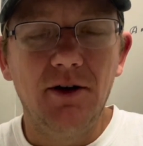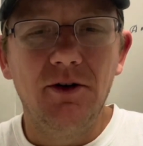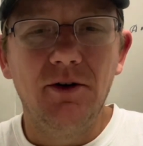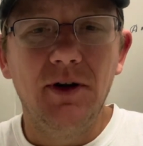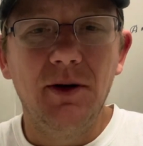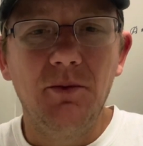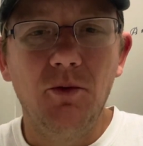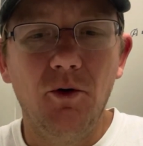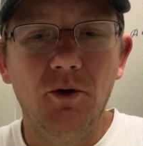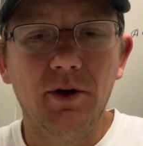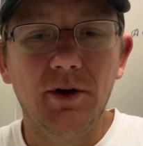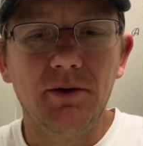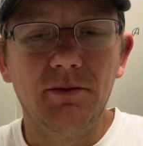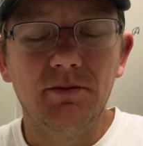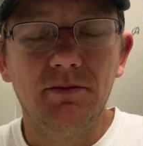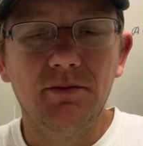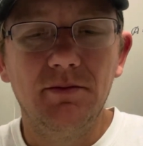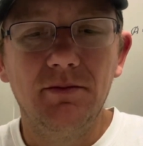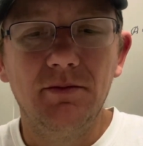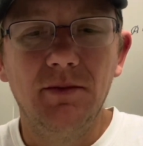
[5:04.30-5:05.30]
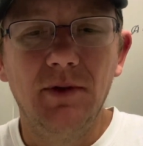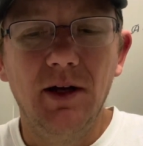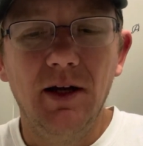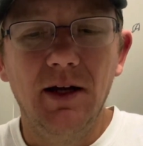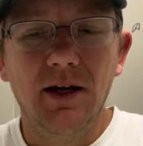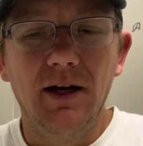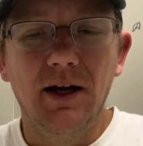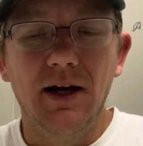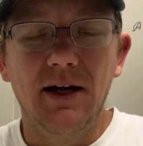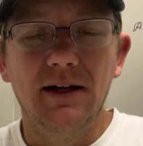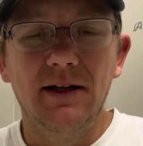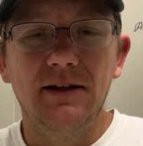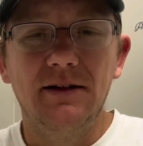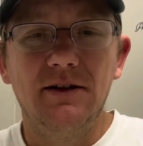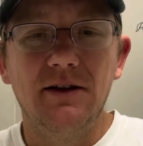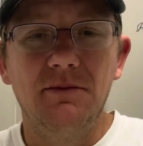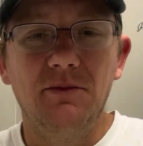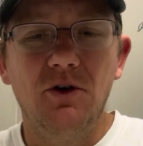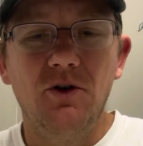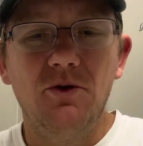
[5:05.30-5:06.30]
morning. I didn't
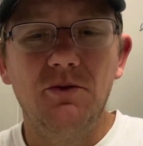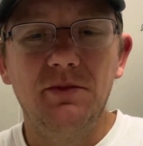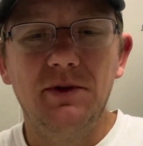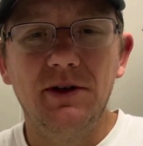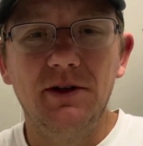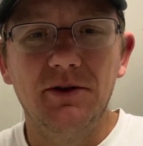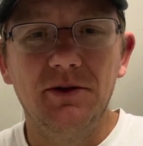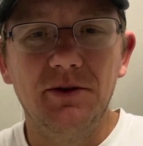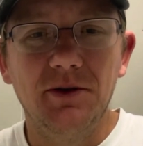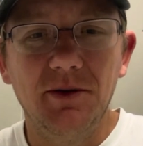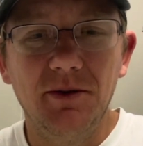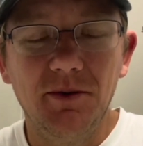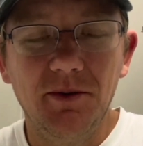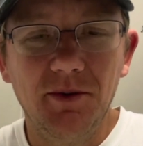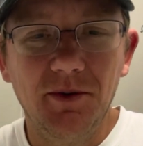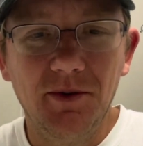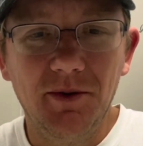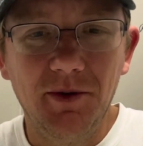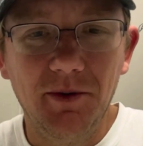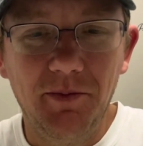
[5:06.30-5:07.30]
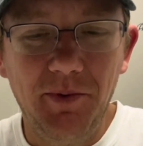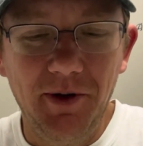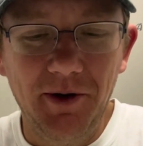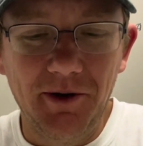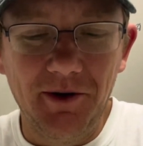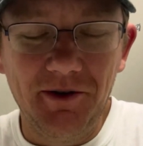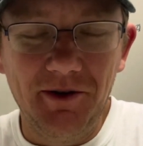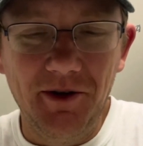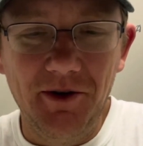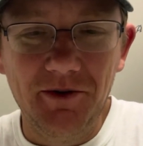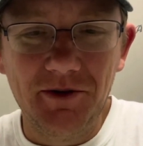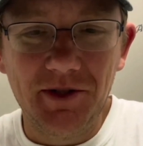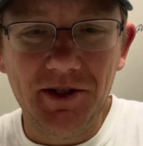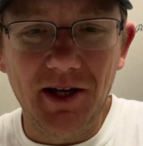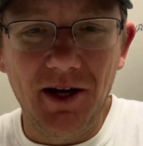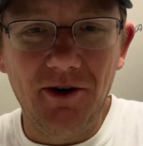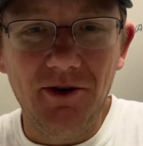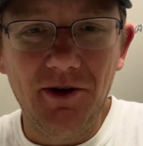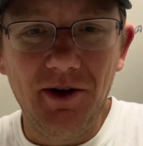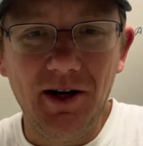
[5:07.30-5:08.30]
come home till the pier closed
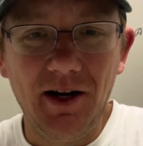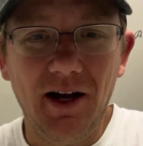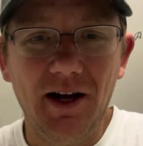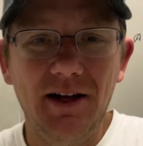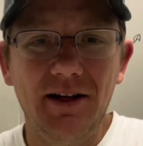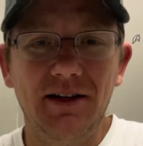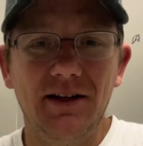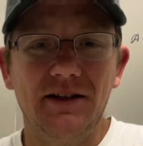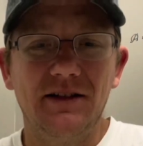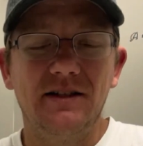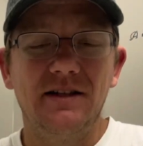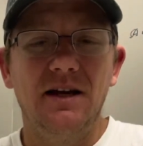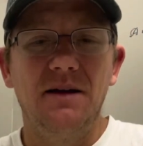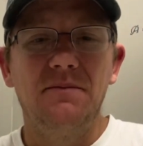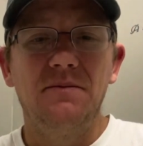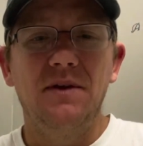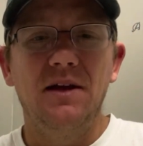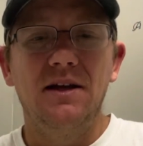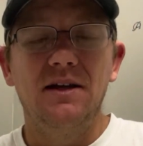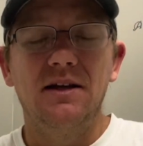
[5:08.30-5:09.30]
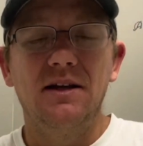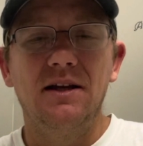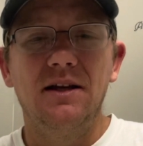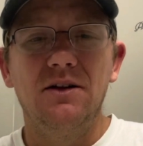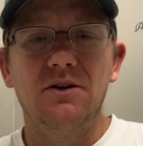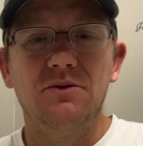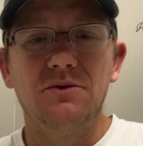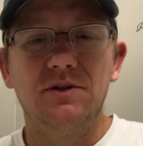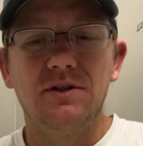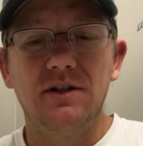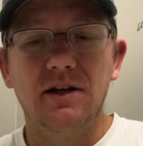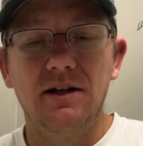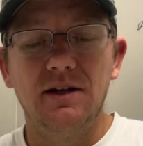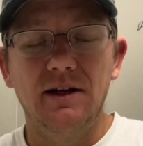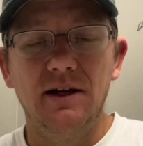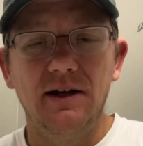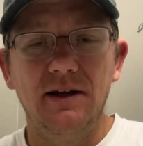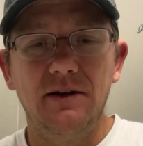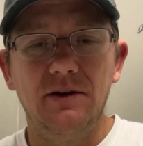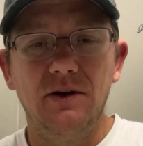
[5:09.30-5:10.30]
Saturday night, and the same thing again on
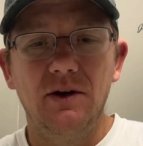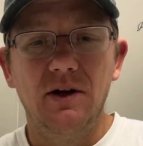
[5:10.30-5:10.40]
Sunday.